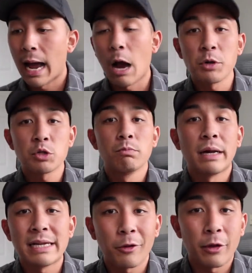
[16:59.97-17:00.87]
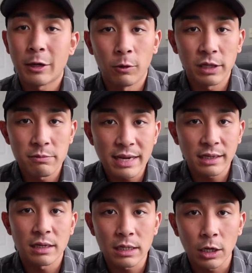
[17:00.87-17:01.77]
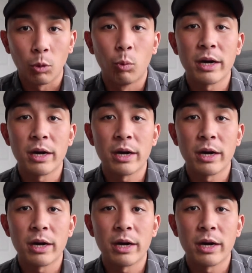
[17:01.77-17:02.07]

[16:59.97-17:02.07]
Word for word: How much money are they currently making a year?